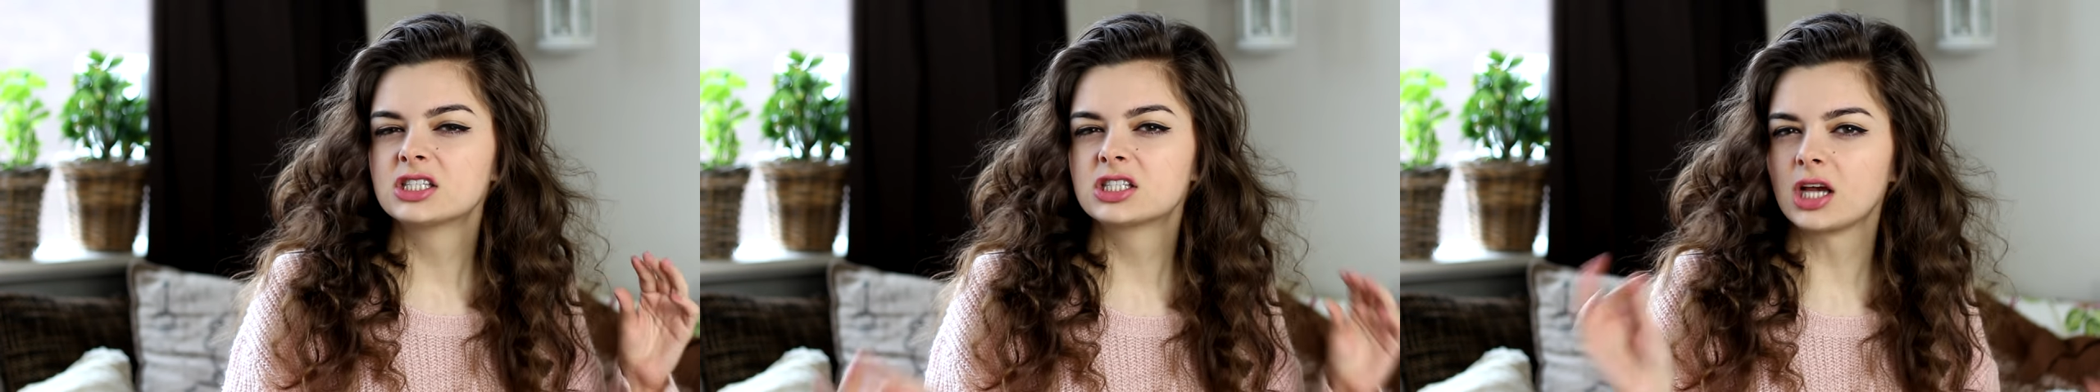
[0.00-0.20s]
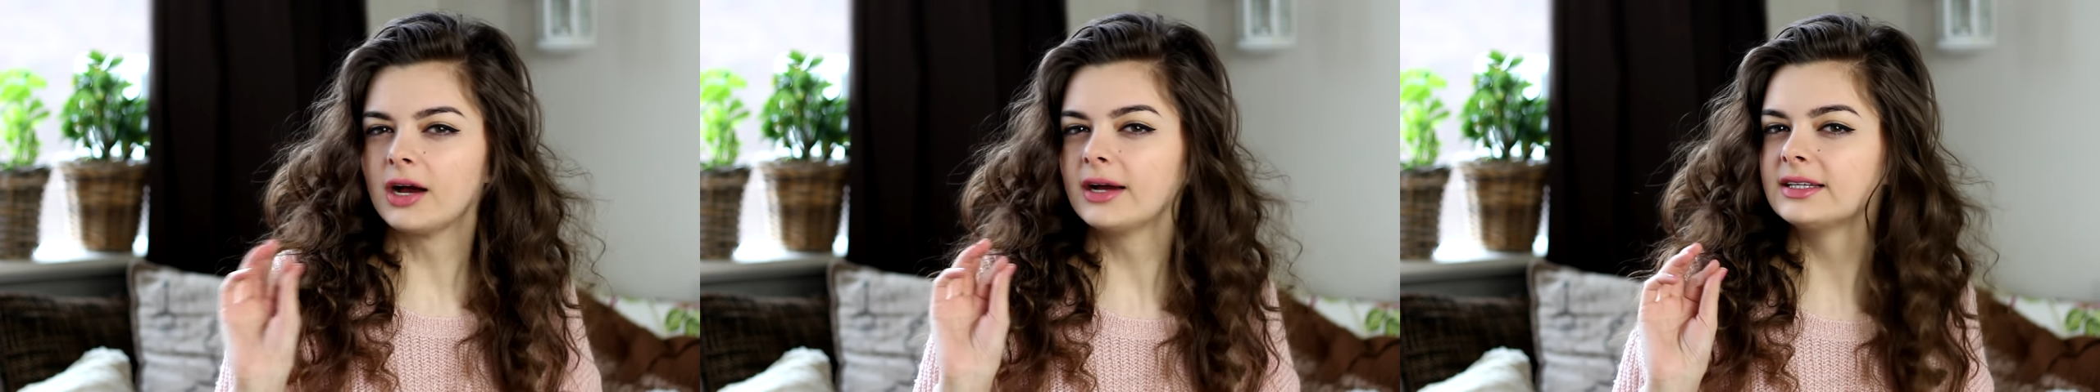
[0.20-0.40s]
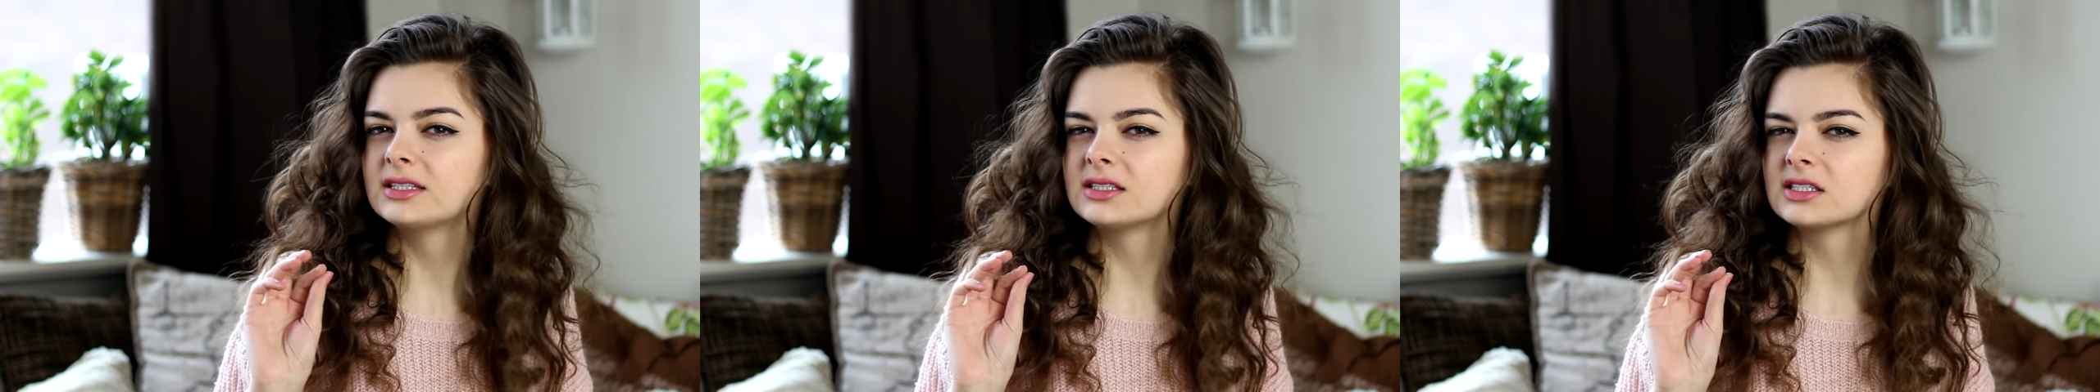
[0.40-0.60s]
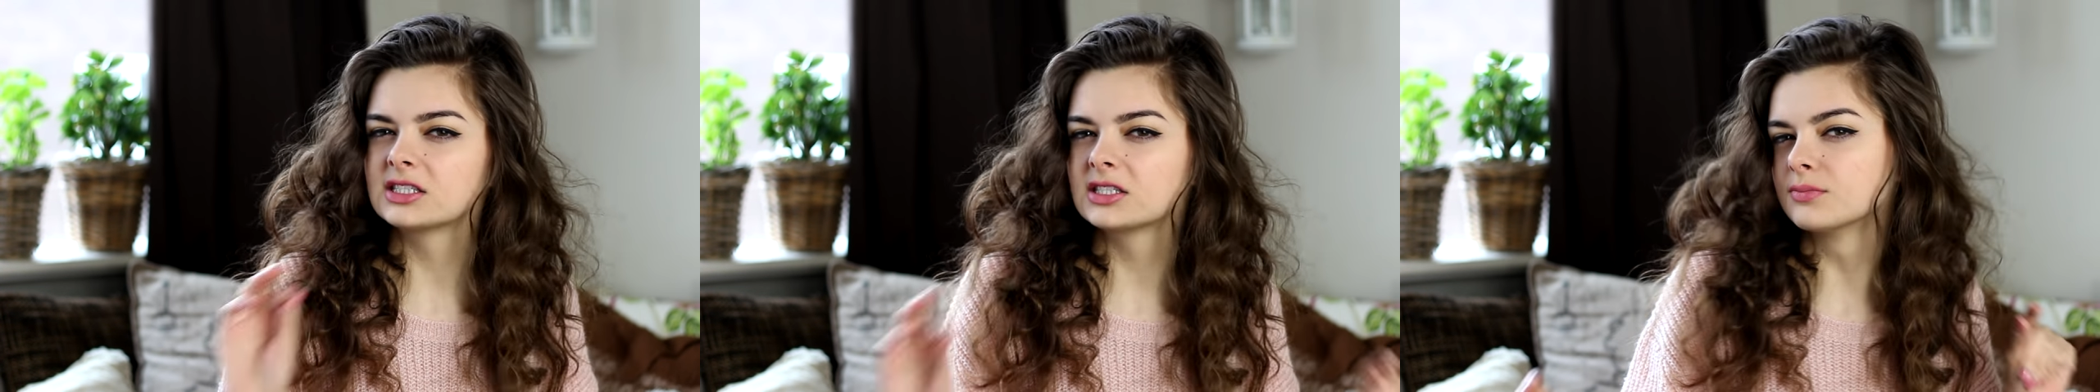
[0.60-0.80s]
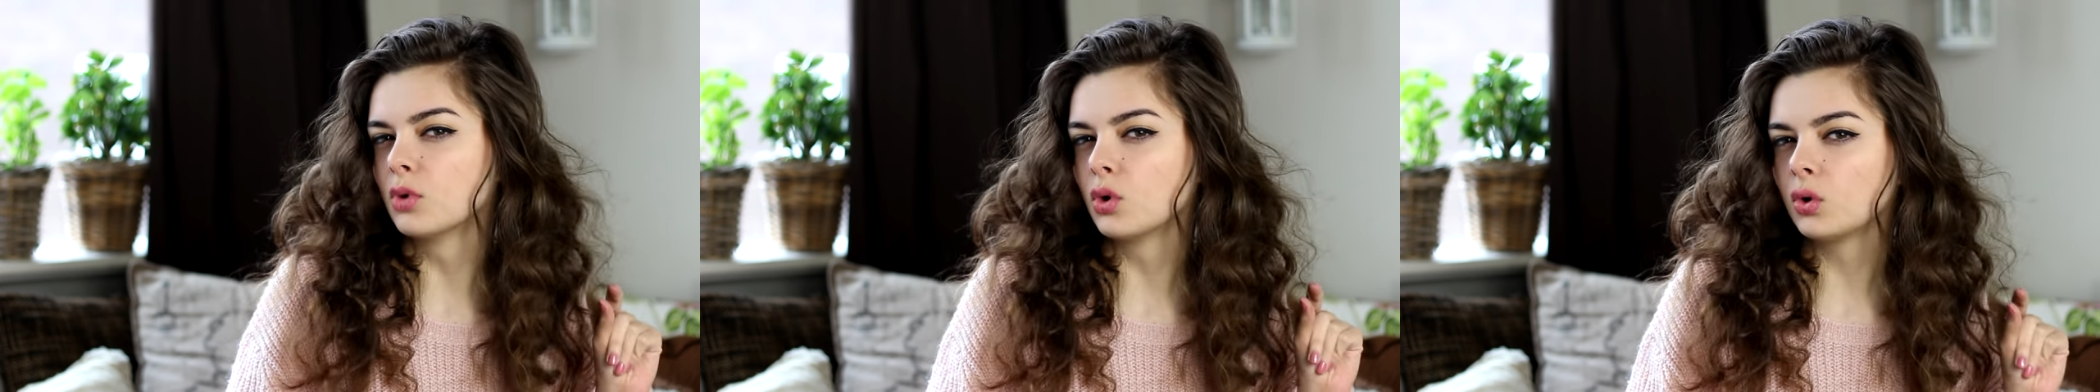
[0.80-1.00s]
tight,
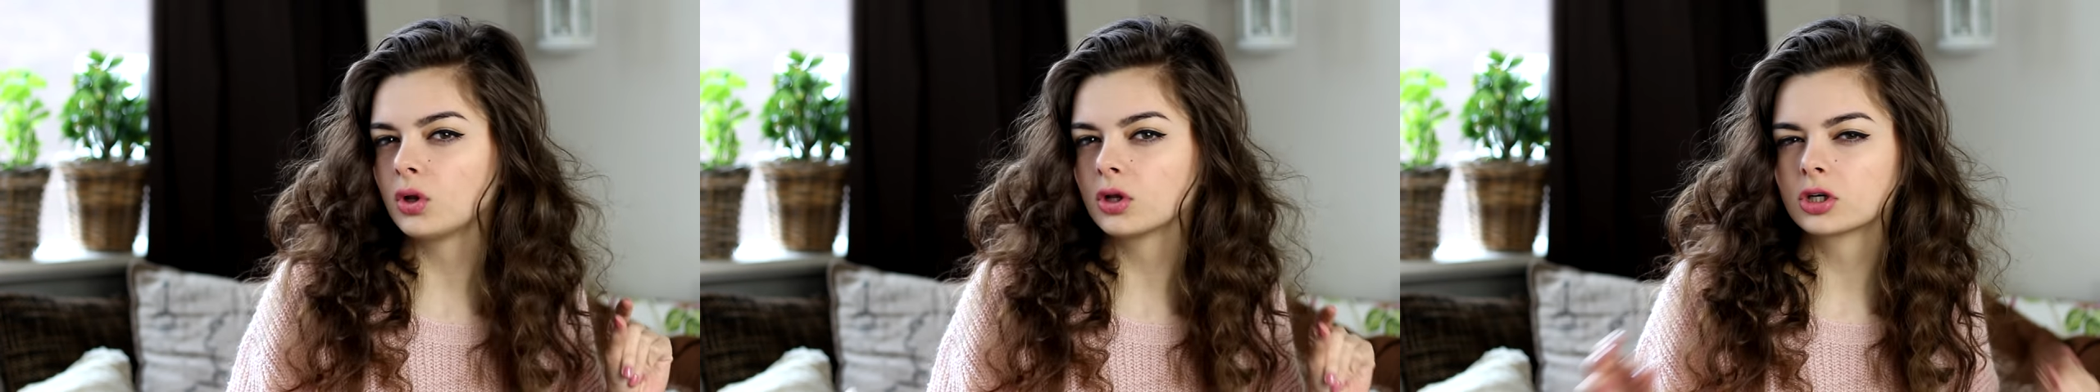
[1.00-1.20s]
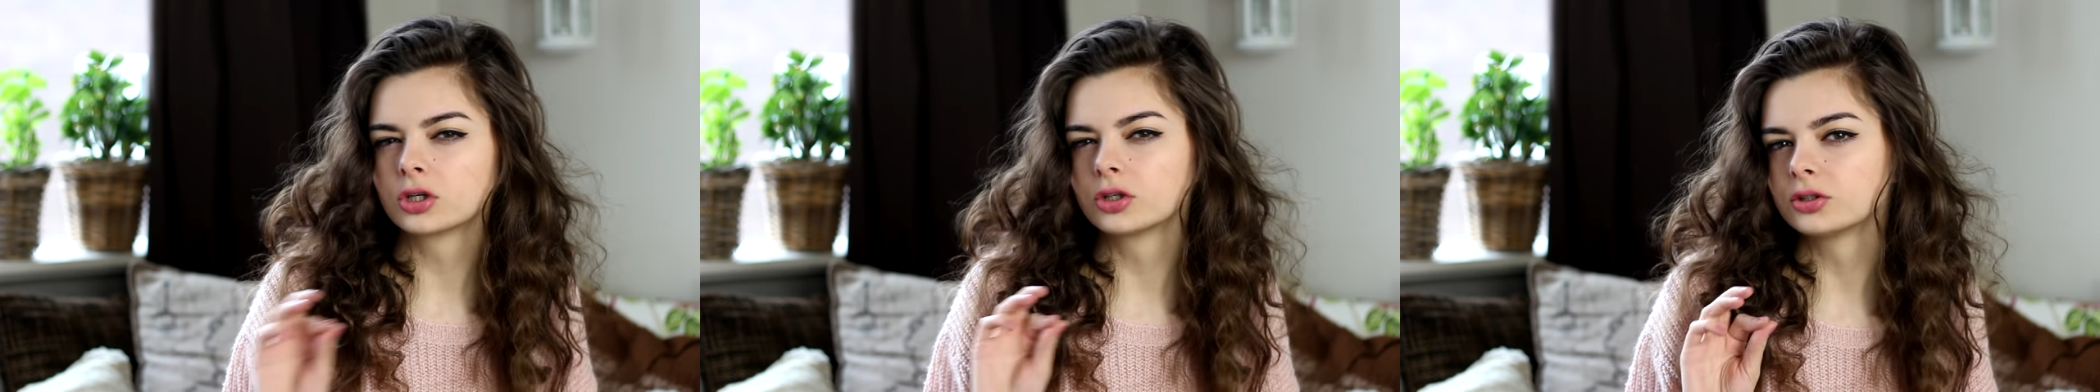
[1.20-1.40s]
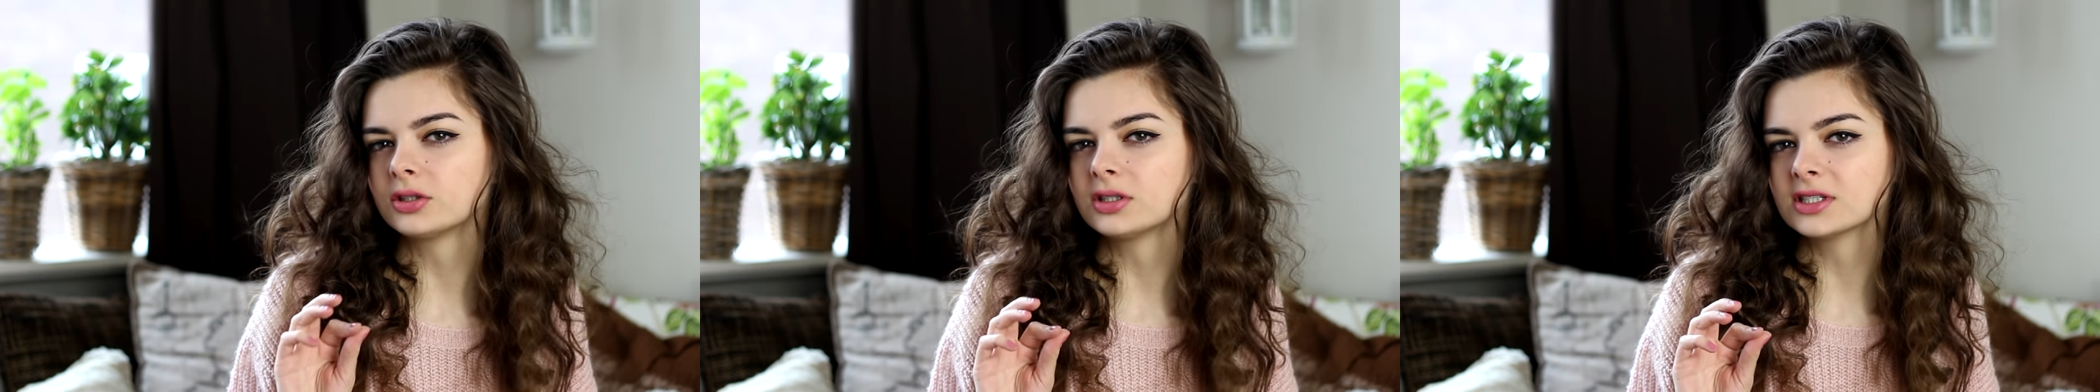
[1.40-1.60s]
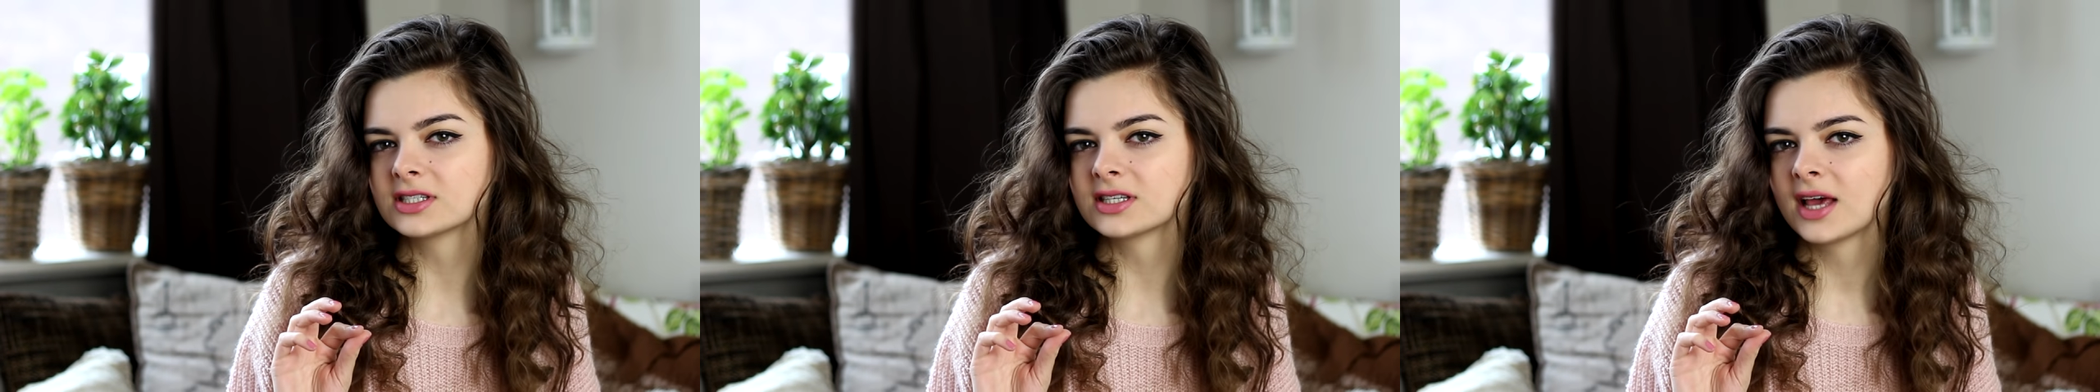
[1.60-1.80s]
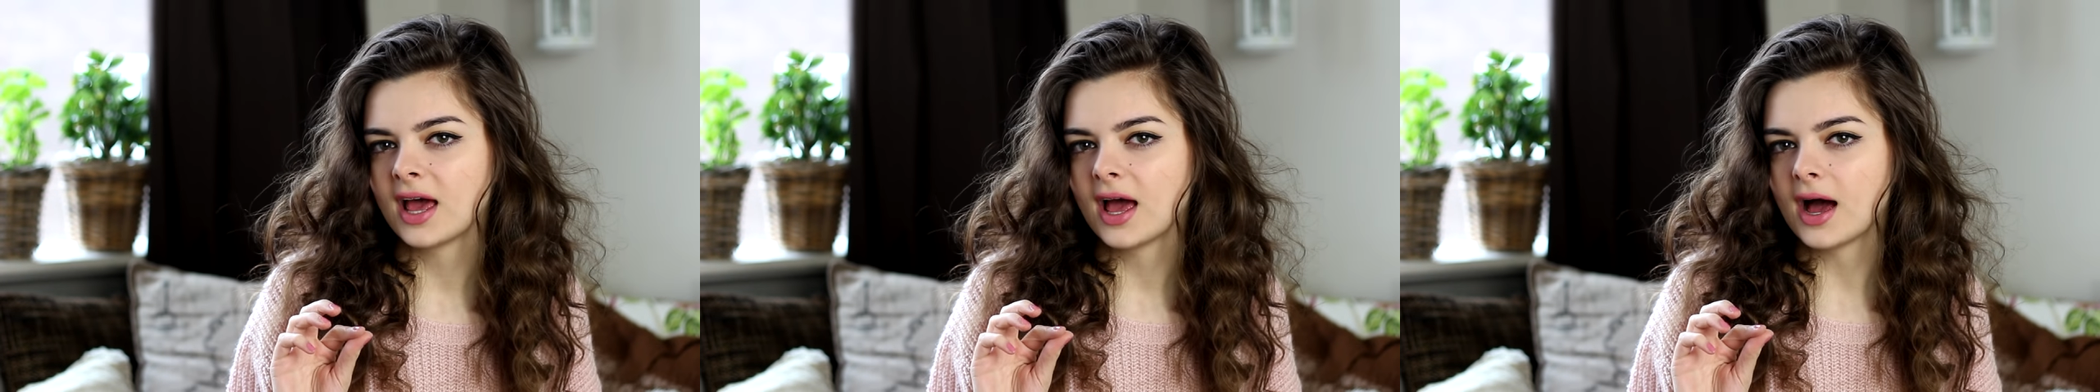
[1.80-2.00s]
small curls,